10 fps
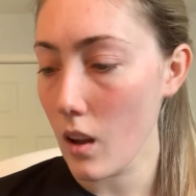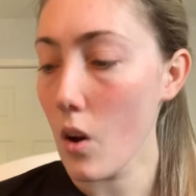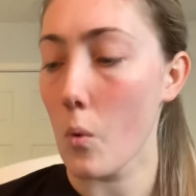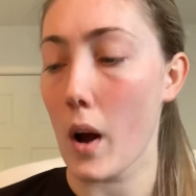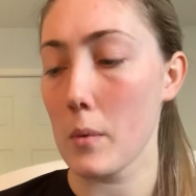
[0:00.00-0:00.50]

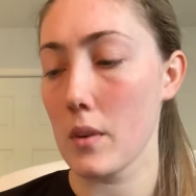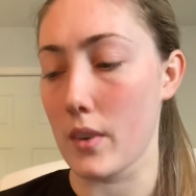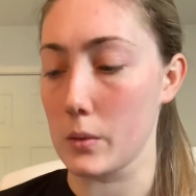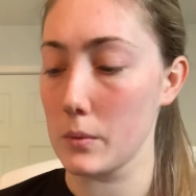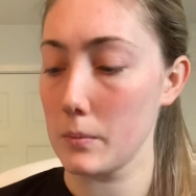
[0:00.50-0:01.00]
Why we
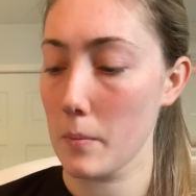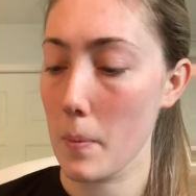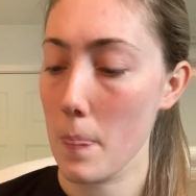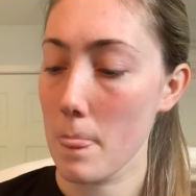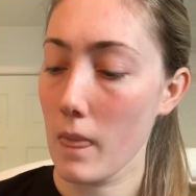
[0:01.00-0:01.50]
vote.
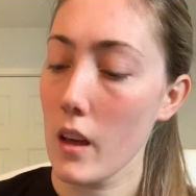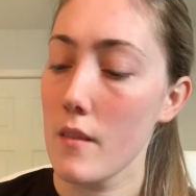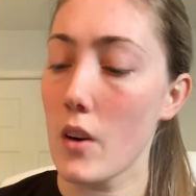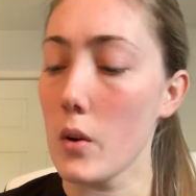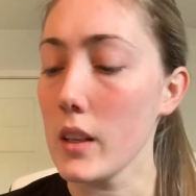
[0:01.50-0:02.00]

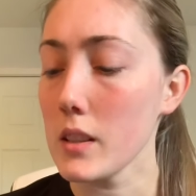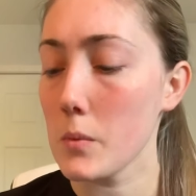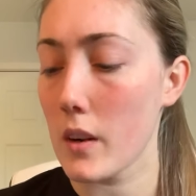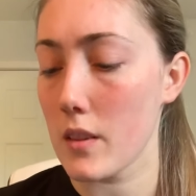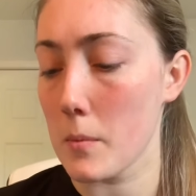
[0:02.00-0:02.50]
Voting is
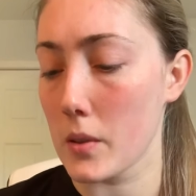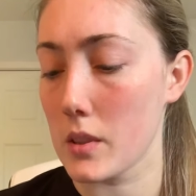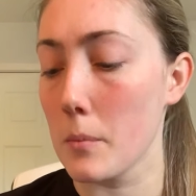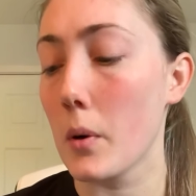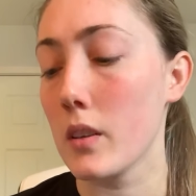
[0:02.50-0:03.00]
one of the most
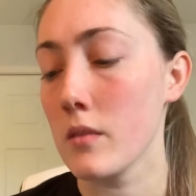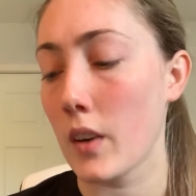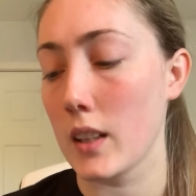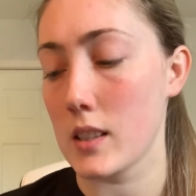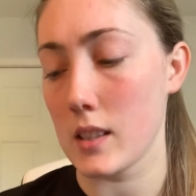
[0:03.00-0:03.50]
important
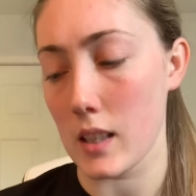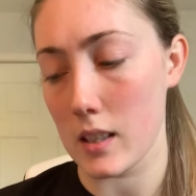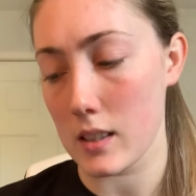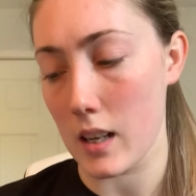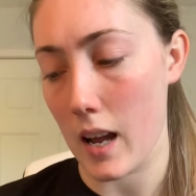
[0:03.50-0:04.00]
rights a
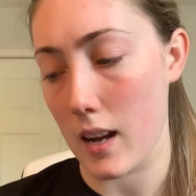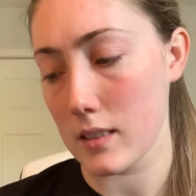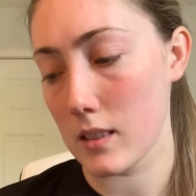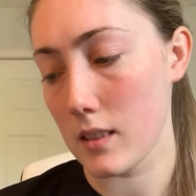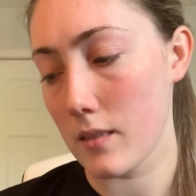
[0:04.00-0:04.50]
citizen
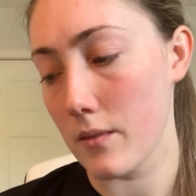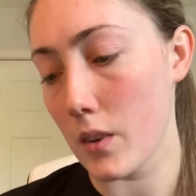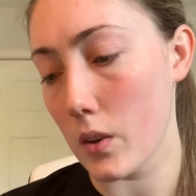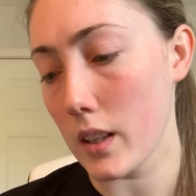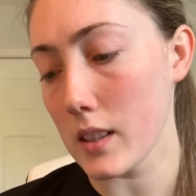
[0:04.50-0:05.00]
has.
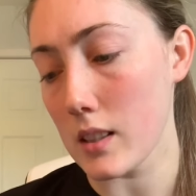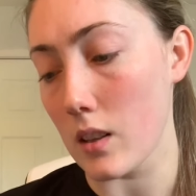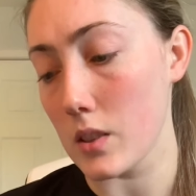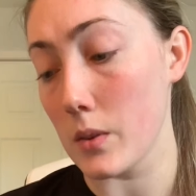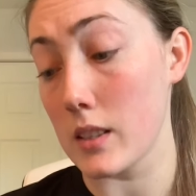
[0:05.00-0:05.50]
Voting is
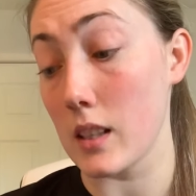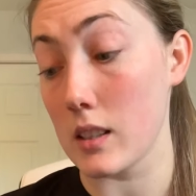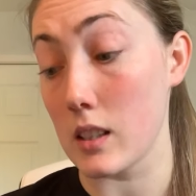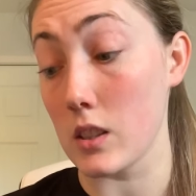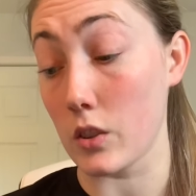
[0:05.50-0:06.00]
also a
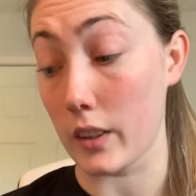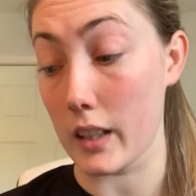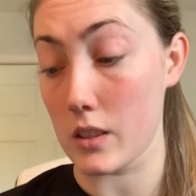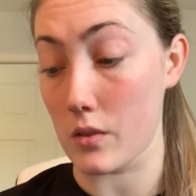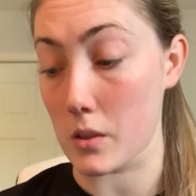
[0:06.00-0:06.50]
citizen's
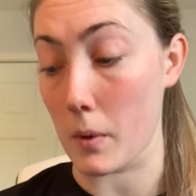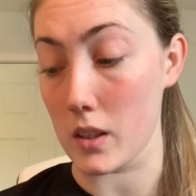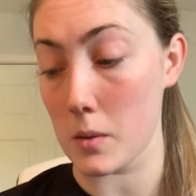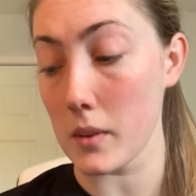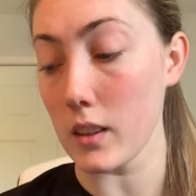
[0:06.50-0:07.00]
greatest
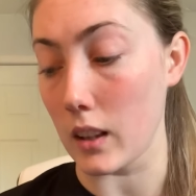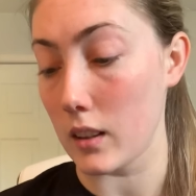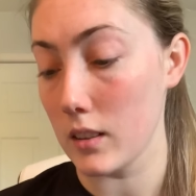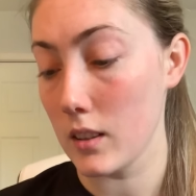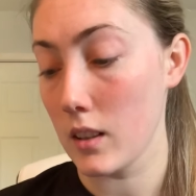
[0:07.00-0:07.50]

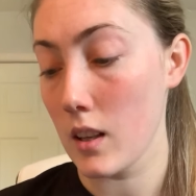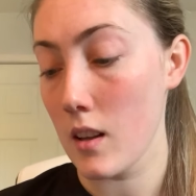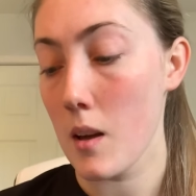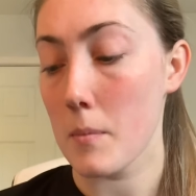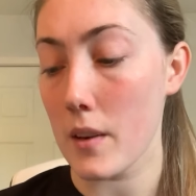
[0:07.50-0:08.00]
responsibility.
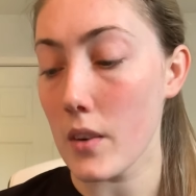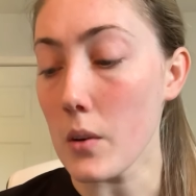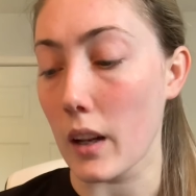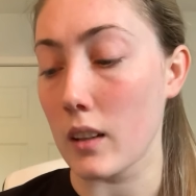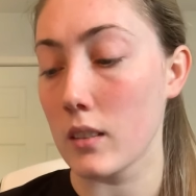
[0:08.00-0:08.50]
By
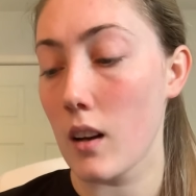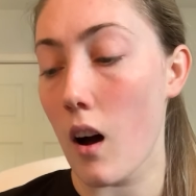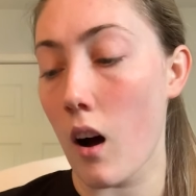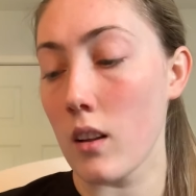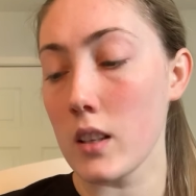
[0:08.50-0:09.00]
voting,
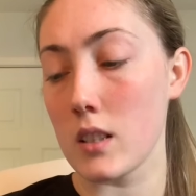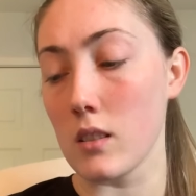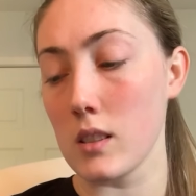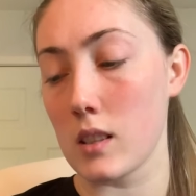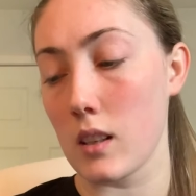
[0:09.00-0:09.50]
all
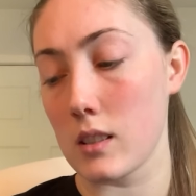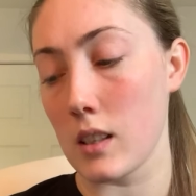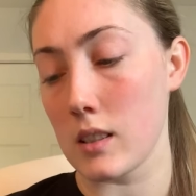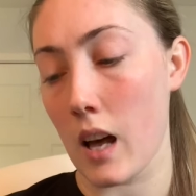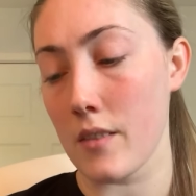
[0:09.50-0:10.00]
adult
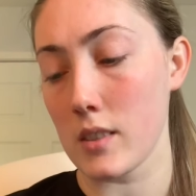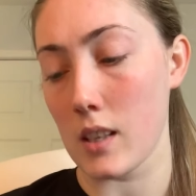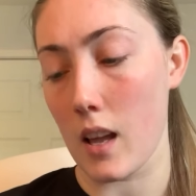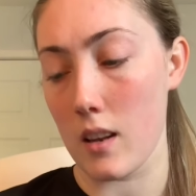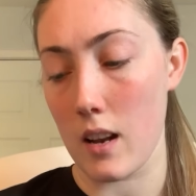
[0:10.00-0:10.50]
citizens have a
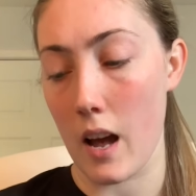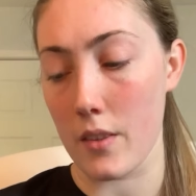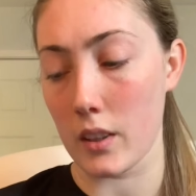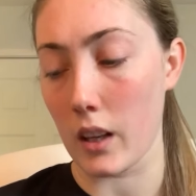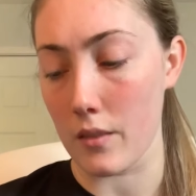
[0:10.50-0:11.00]
say in how
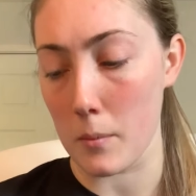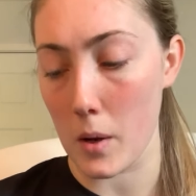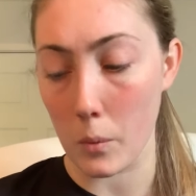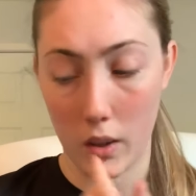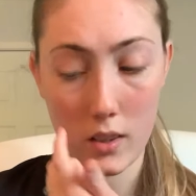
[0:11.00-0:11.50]
their
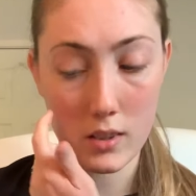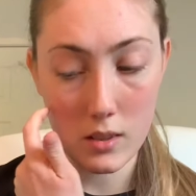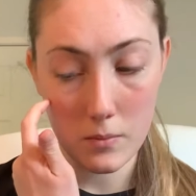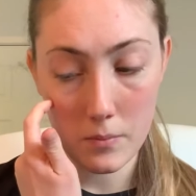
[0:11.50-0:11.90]
government works.